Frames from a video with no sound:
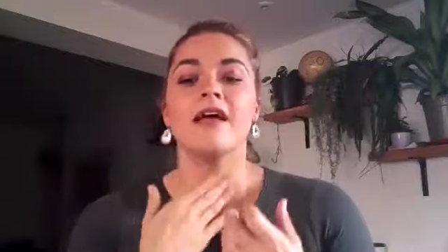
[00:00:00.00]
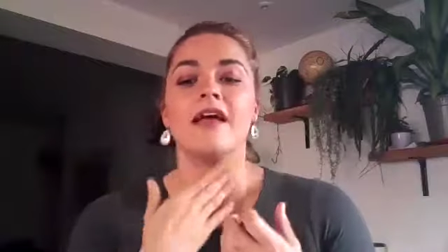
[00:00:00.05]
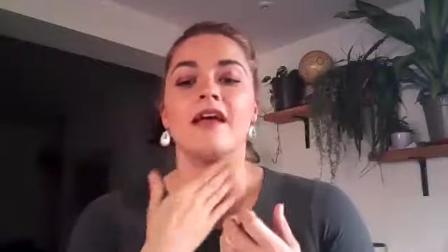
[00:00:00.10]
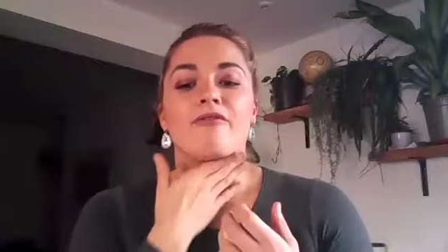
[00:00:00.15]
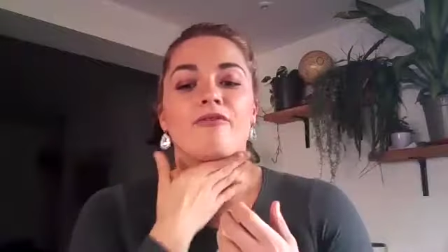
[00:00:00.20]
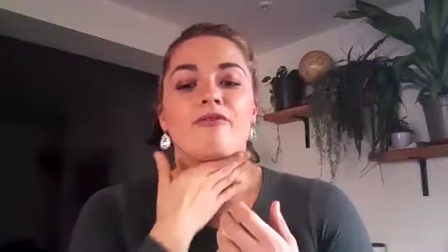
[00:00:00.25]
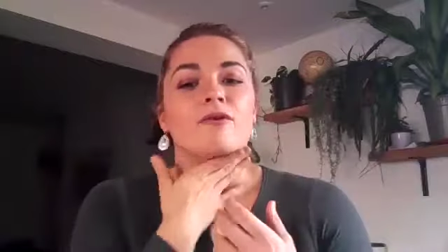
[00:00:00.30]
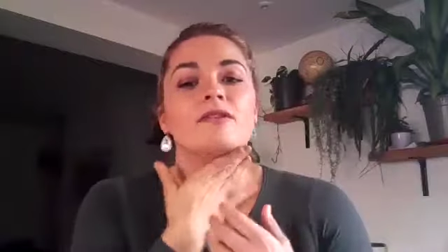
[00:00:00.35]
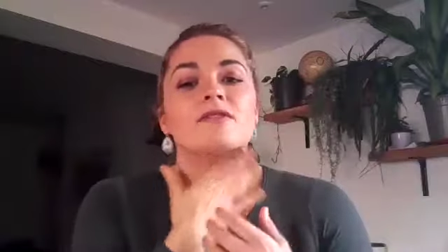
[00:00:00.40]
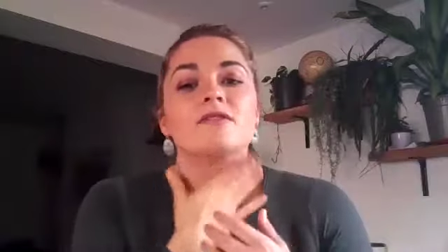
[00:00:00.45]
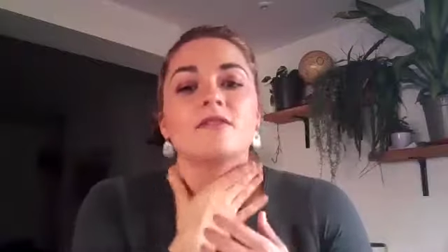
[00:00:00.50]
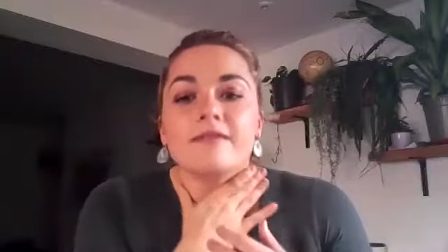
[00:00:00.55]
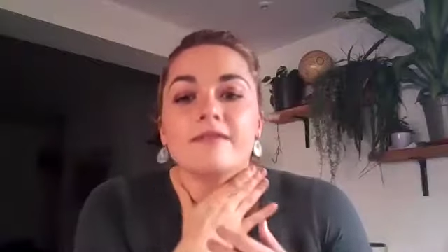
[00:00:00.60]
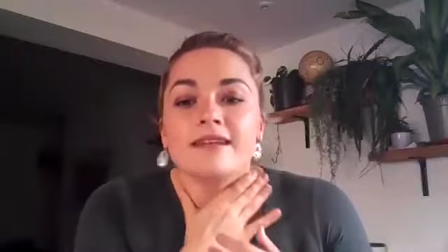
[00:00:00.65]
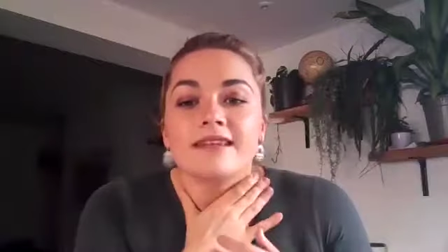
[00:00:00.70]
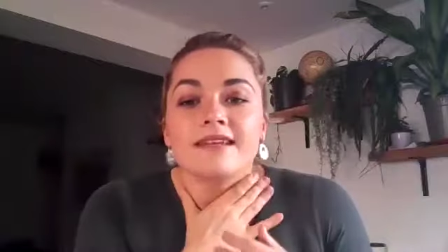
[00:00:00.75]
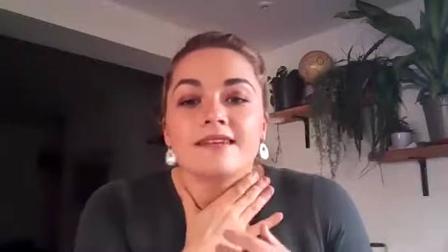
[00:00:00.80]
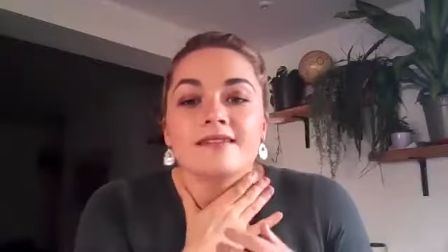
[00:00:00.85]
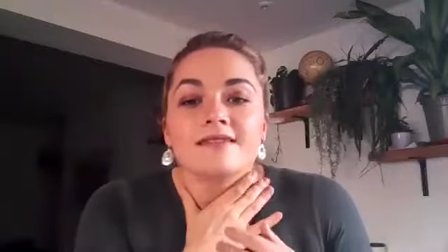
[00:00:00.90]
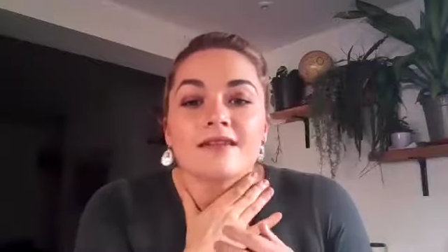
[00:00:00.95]
if we're
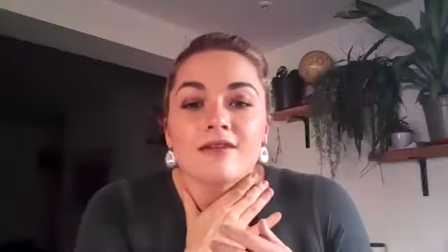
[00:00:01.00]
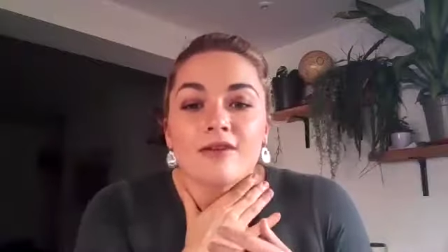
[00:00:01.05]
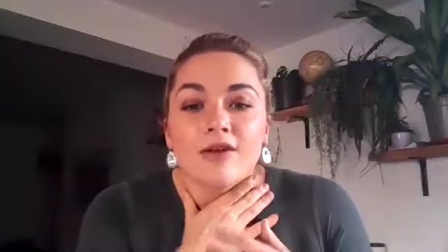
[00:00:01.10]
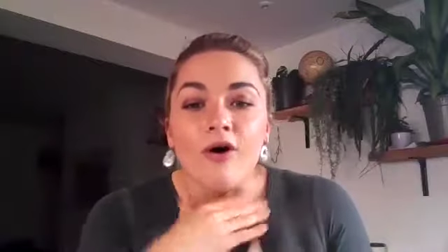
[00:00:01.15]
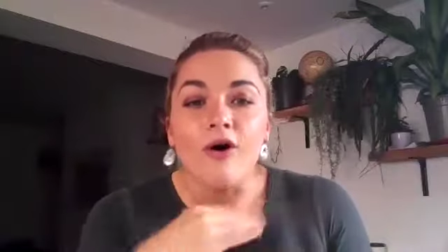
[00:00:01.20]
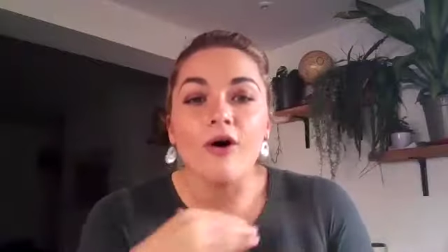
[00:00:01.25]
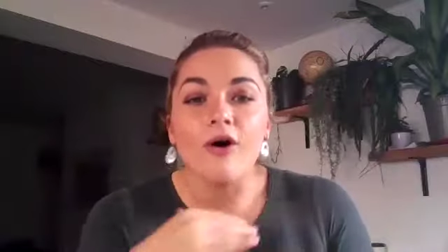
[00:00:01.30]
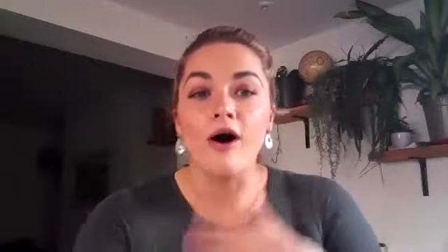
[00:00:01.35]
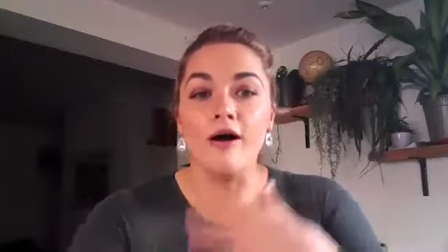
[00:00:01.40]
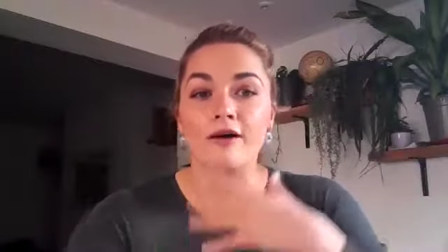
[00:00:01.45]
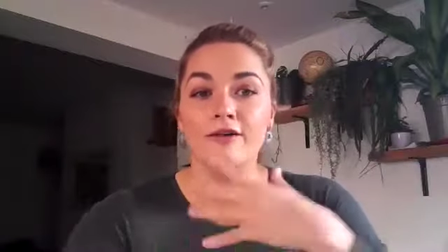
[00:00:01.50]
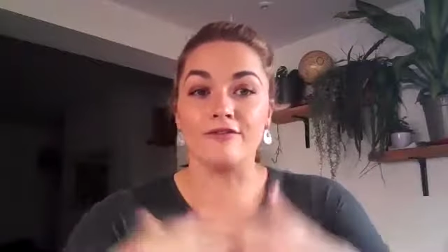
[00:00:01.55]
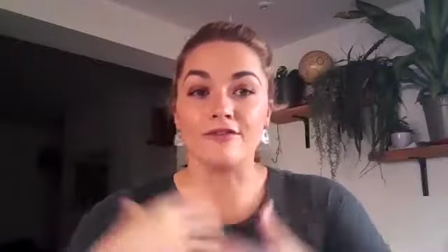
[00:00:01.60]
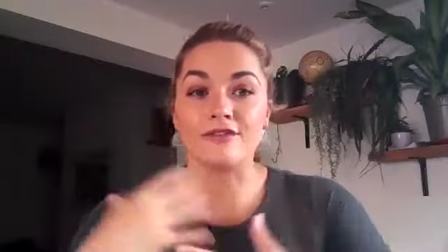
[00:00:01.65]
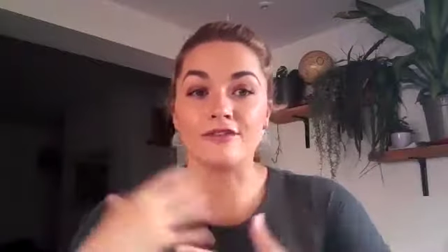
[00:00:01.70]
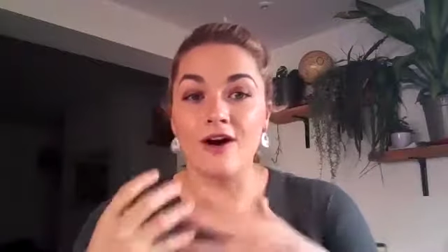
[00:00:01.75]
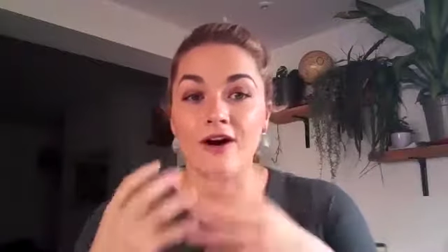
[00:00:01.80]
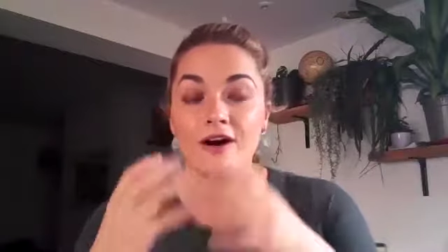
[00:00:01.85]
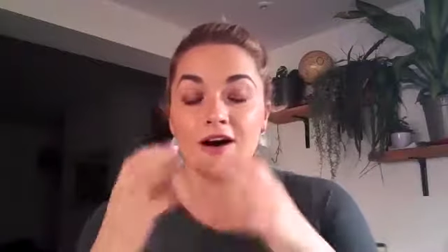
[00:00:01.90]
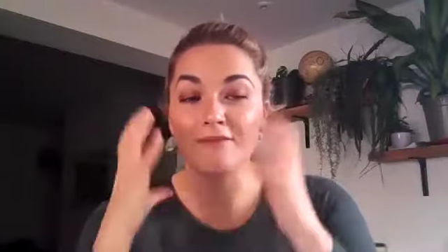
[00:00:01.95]
doing this a lot over
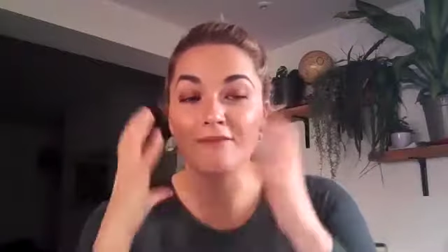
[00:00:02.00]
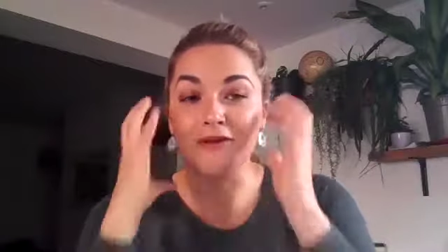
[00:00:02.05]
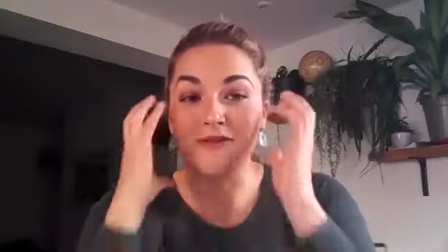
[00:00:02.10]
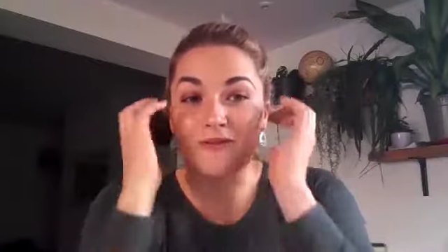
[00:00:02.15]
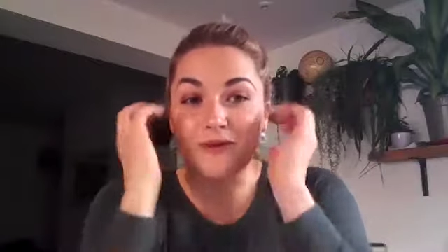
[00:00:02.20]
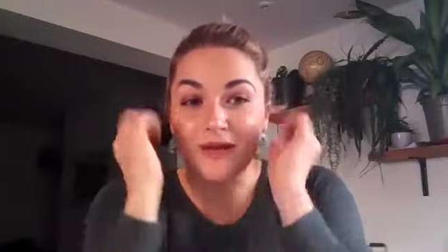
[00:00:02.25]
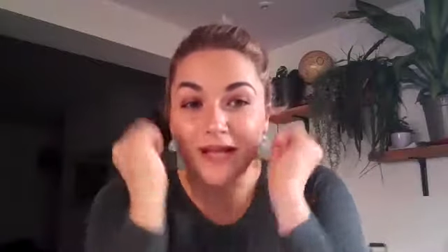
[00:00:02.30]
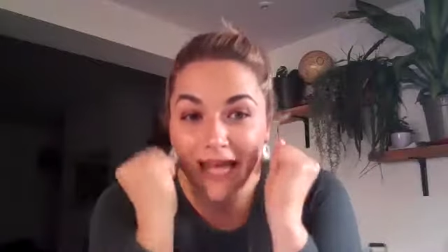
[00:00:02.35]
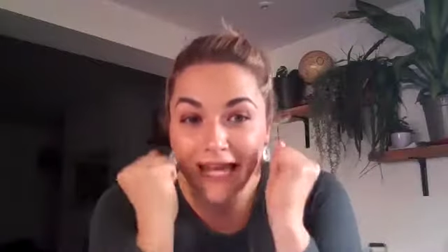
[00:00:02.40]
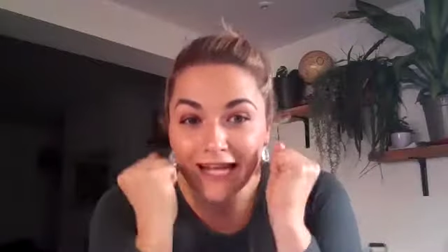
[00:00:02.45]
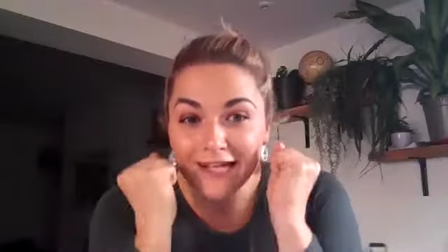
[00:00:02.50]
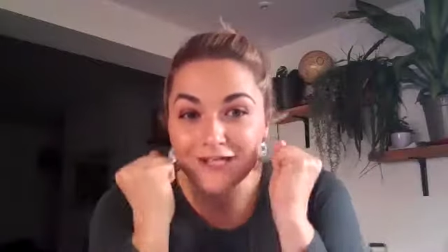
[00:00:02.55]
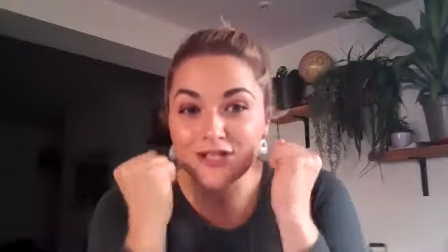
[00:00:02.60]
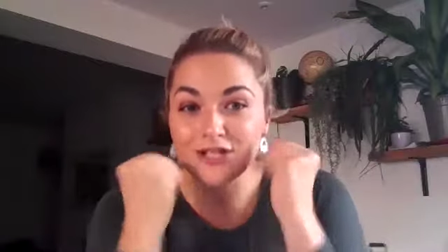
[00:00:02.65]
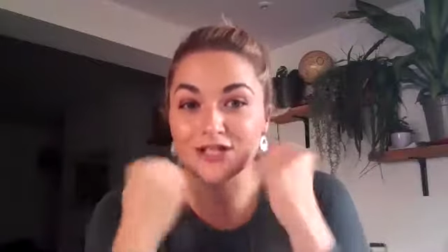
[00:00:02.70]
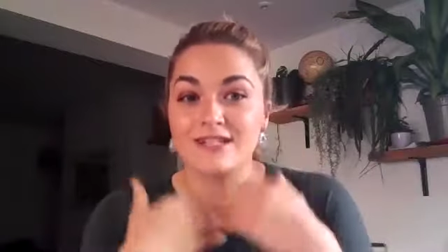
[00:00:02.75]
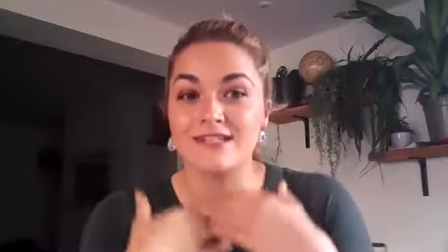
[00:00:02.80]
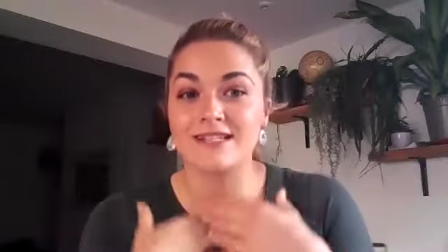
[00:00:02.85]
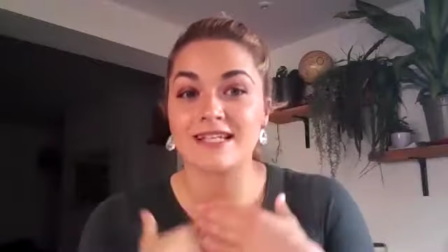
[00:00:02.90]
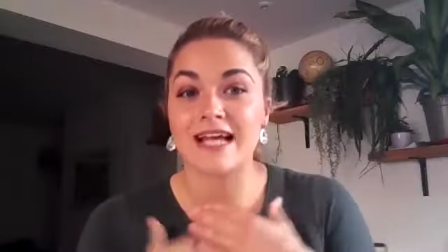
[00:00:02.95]
time, if we're
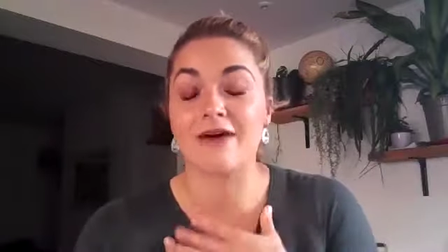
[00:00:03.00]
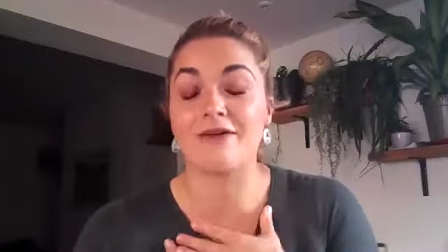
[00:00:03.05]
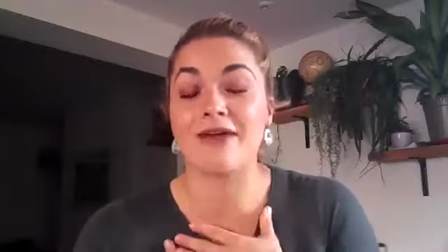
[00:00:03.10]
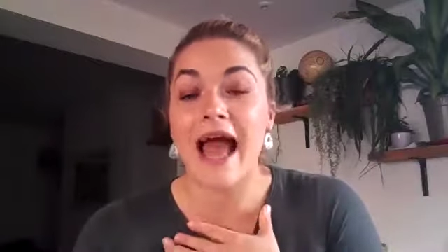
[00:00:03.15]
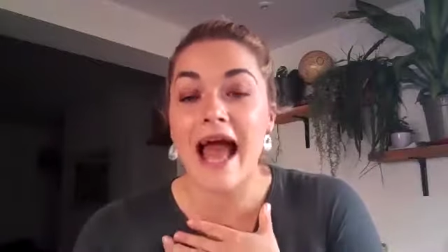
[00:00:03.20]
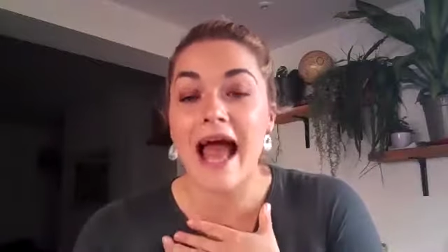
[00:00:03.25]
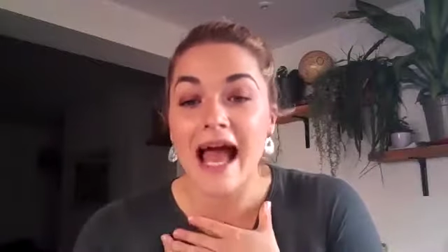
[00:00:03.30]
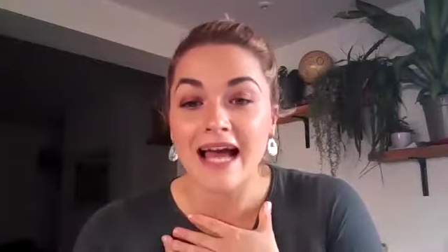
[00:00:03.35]
clenching down